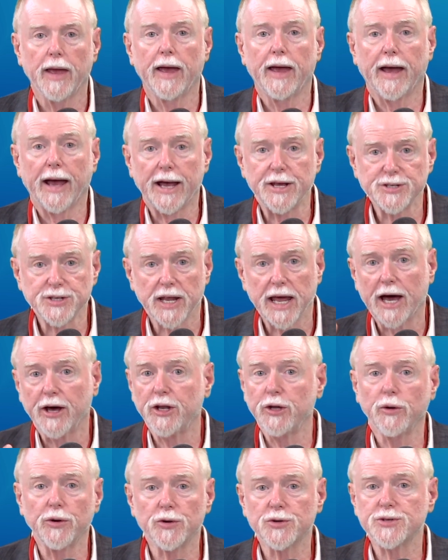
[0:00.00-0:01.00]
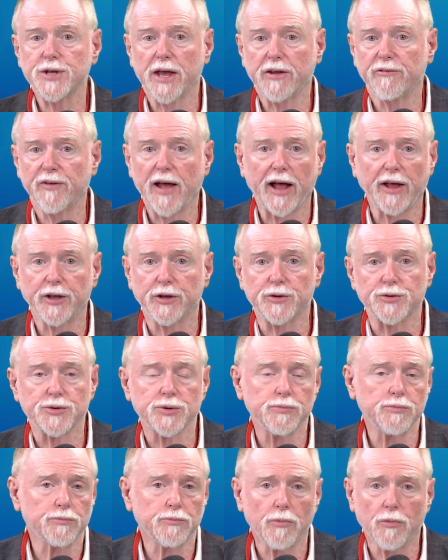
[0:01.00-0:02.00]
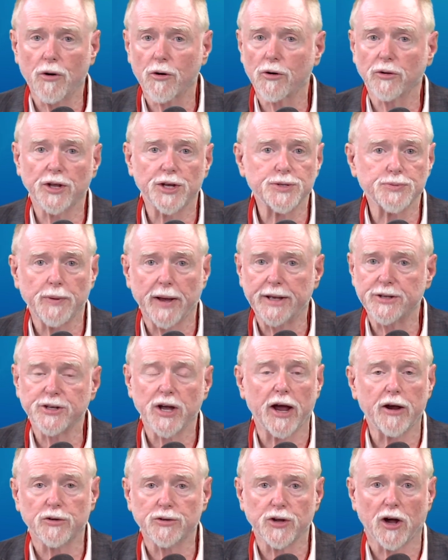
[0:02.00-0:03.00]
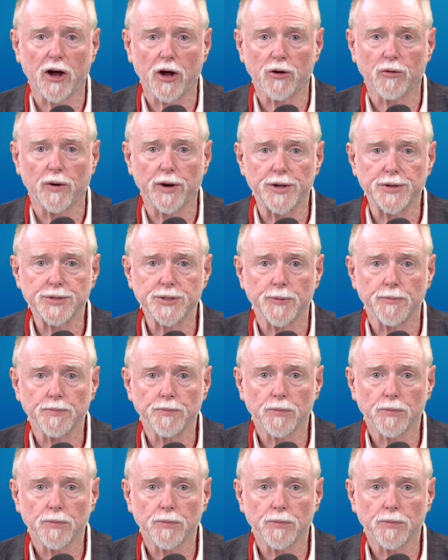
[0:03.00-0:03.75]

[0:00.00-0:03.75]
I said, how do you understand values? More or less, my entire talk was,